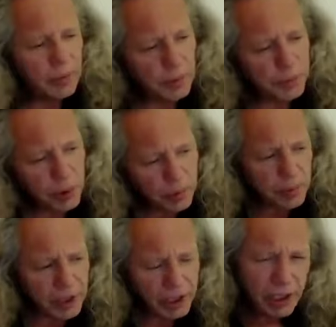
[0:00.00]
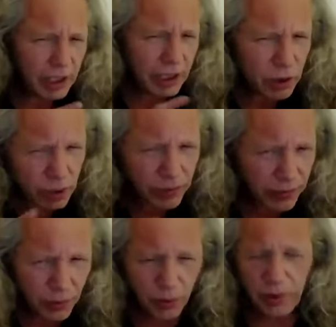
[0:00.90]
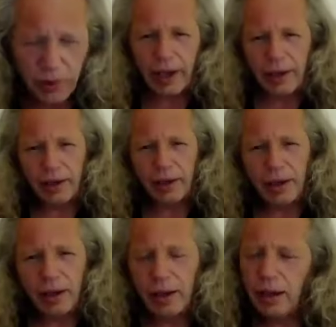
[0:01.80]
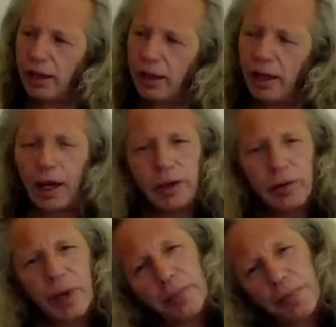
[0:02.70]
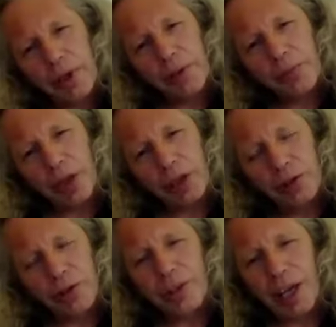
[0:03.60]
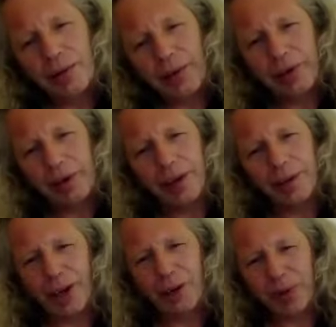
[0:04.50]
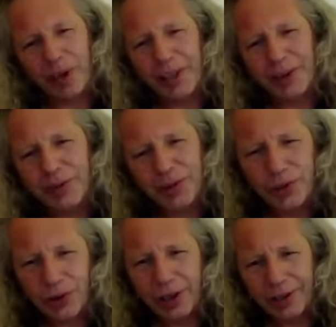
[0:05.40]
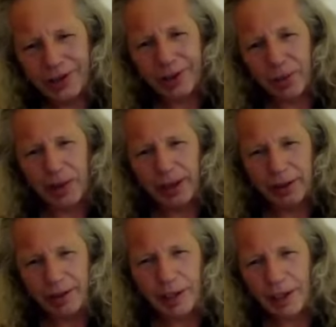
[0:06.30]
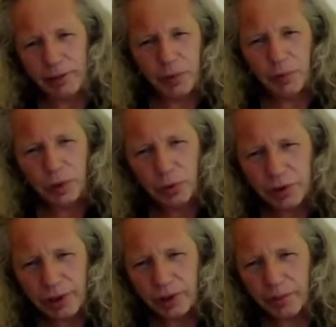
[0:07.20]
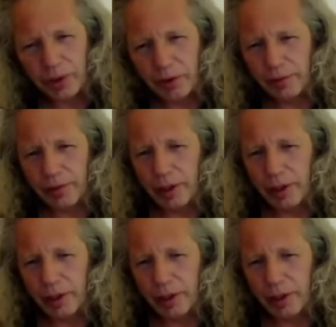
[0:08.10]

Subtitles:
But probably a year or two before that, I remember I used to have a thing about playing with the drains at the back of the house. Mum would always tell me off.